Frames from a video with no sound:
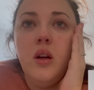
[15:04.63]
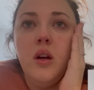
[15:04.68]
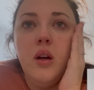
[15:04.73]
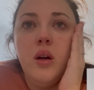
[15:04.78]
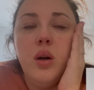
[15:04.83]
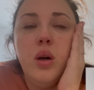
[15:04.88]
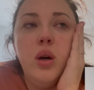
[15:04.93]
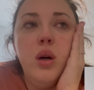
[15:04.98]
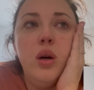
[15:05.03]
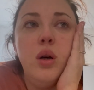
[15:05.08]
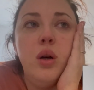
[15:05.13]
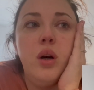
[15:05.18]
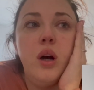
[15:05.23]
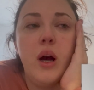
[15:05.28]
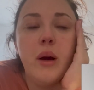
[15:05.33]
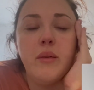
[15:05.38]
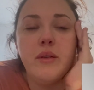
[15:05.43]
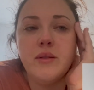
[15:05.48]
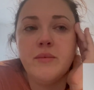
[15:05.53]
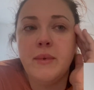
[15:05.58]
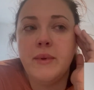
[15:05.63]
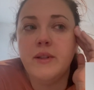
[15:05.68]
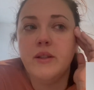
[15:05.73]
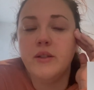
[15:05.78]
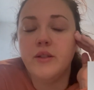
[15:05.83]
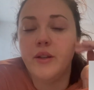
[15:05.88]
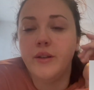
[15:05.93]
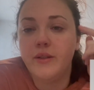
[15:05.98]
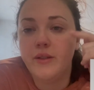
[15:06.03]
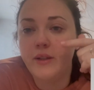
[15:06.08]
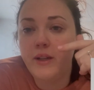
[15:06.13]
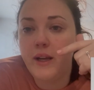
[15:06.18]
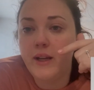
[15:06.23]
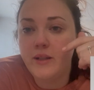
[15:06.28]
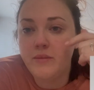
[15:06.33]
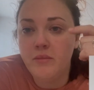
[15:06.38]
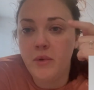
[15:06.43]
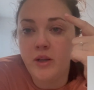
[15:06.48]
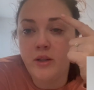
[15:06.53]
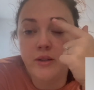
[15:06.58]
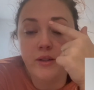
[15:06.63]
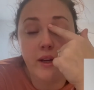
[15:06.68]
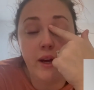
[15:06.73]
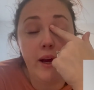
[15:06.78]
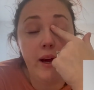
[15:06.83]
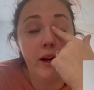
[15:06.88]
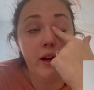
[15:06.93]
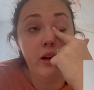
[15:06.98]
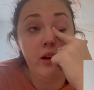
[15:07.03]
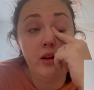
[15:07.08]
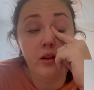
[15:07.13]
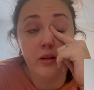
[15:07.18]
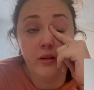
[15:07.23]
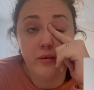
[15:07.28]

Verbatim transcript: I was meant, so today's Monday,